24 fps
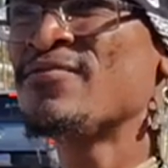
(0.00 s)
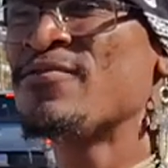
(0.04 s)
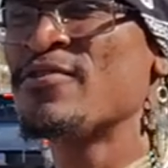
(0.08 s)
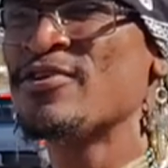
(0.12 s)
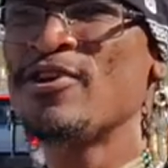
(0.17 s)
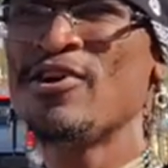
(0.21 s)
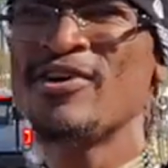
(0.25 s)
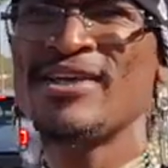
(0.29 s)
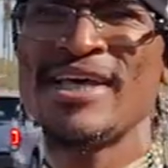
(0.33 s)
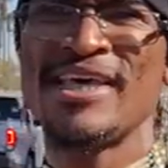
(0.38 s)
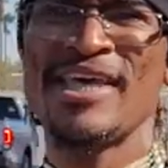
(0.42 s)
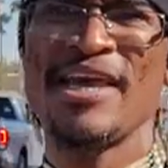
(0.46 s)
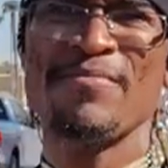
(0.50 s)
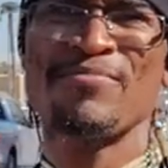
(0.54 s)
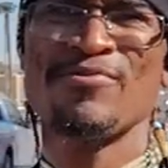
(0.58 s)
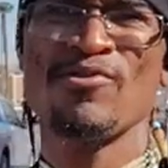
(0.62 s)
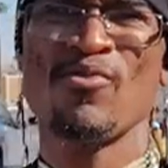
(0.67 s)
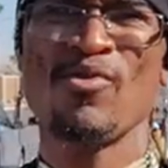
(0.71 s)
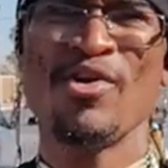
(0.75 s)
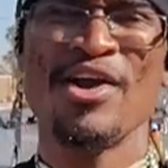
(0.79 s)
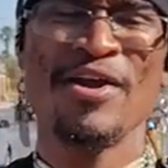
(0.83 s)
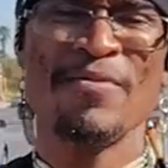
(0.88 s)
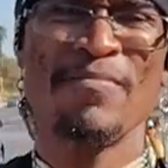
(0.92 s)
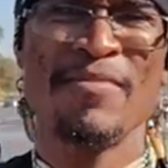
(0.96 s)
For those that kept
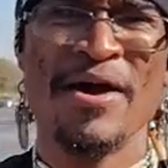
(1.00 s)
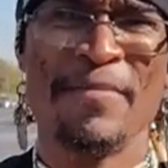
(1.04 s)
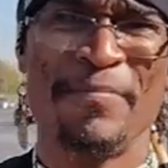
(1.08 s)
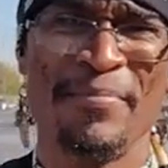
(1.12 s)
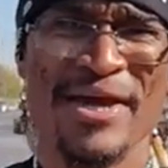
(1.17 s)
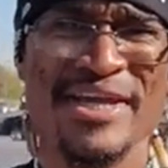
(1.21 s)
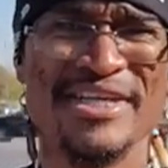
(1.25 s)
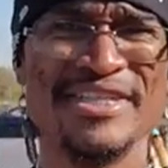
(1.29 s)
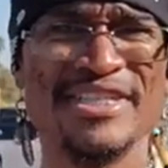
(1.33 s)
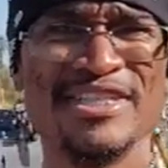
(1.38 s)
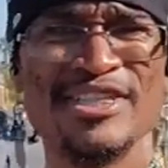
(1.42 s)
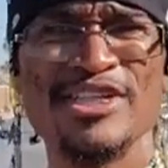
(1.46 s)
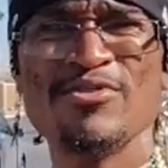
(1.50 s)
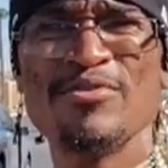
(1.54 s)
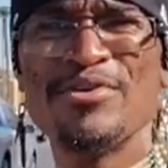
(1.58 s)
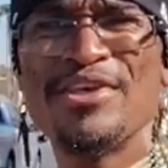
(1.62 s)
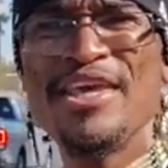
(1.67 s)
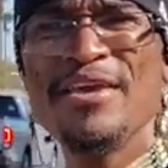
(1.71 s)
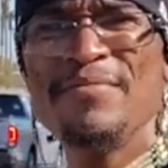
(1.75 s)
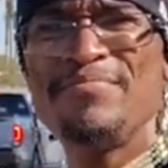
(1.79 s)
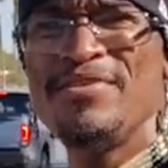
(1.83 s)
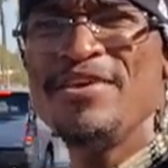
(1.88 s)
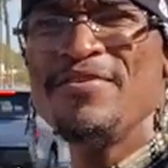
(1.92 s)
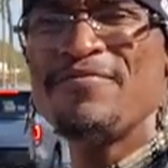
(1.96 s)
the word of my patience, he'll
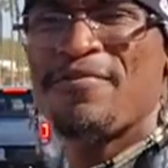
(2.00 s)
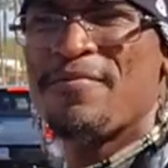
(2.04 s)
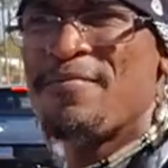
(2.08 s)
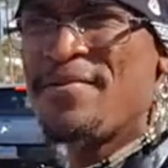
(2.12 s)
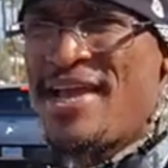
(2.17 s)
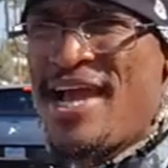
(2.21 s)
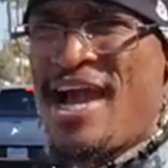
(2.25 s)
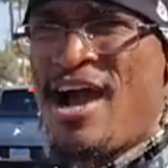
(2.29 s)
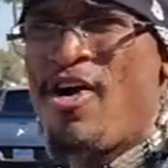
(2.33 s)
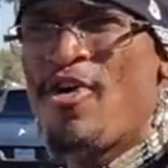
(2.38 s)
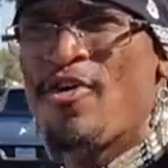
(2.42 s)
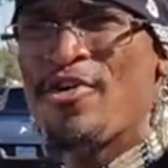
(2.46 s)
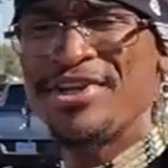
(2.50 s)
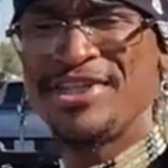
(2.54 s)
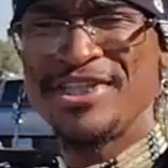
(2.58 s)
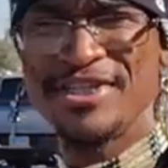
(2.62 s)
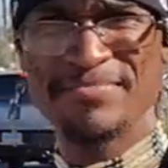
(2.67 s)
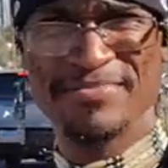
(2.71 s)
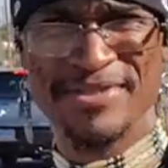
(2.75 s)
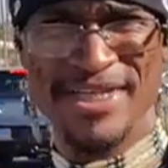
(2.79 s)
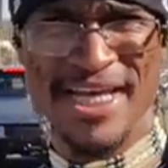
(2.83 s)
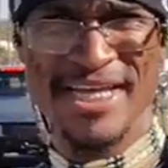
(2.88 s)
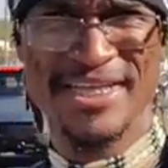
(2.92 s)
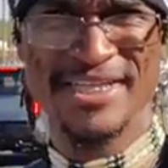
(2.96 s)
keep thee from the hour of
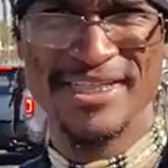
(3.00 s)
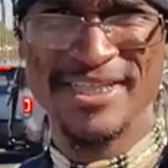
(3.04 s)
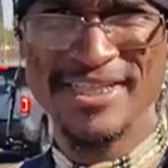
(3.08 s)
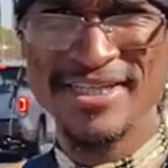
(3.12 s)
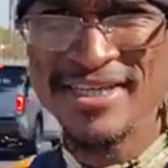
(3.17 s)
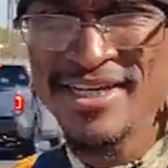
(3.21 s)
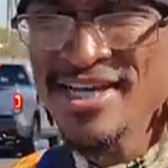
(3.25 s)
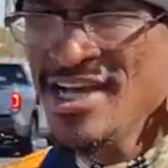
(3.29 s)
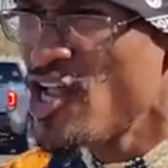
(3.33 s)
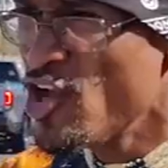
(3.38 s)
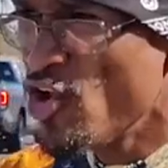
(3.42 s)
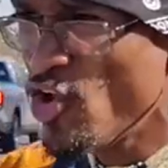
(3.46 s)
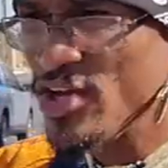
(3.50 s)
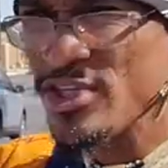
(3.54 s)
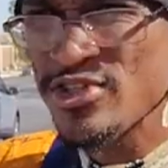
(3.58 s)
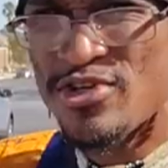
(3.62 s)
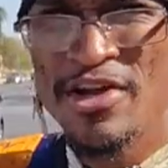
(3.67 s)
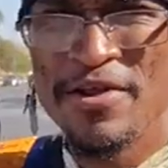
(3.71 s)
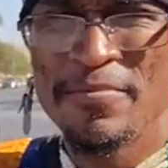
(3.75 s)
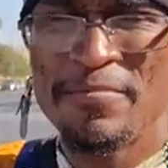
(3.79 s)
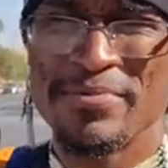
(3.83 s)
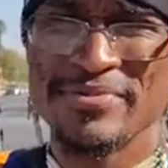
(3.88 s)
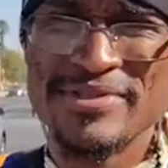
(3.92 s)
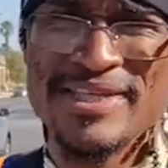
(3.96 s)
temptation. Lord's
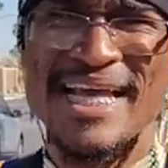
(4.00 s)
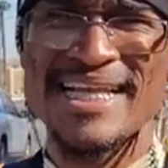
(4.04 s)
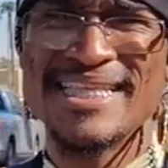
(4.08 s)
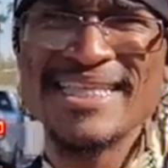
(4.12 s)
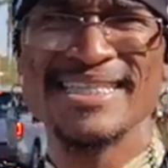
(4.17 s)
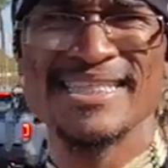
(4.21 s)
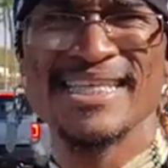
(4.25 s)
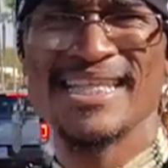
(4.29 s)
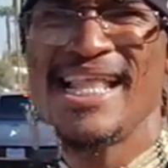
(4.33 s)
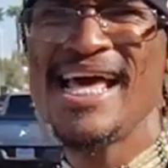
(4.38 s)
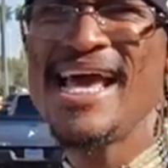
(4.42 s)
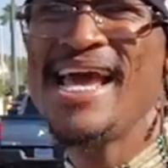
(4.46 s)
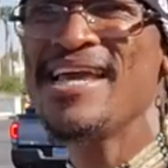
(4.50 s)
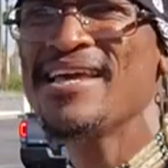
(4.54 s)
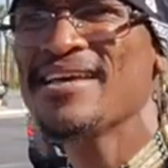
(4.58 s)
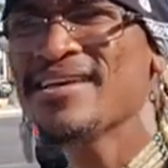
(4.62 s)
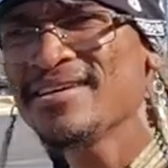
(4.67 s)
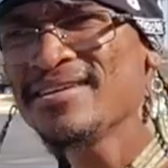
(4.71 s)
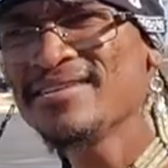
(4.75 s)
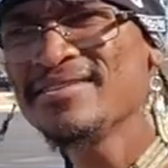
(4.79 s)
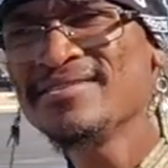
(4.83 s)
going to protect his elect.